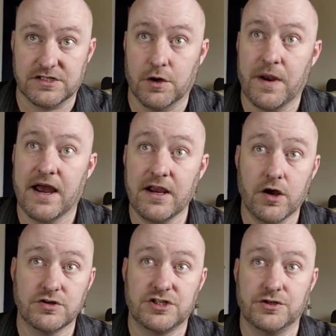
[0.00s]
So when I
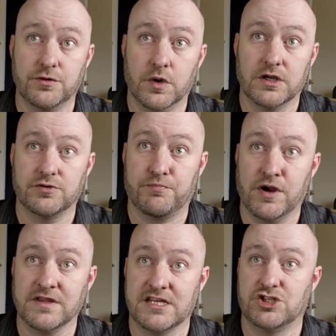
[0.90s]
go to
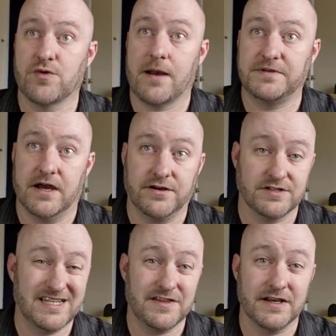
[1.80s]
bring this drop down, you'll
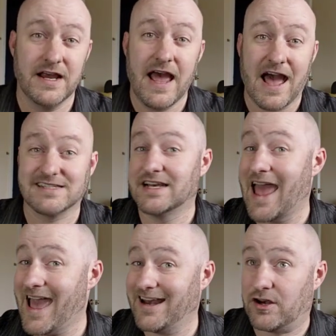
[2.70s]
see that as
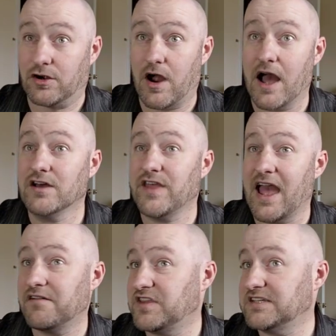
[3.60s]
an editor, I only
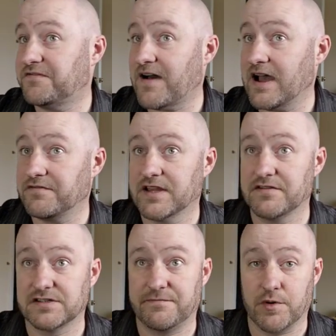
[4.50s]
have these five
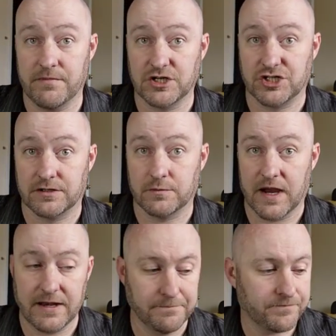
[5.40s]
levels of permission,
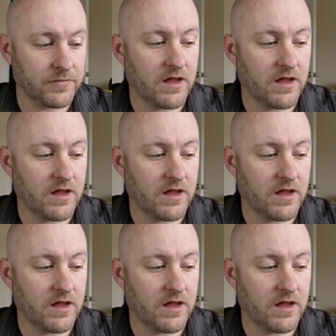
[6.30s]
right?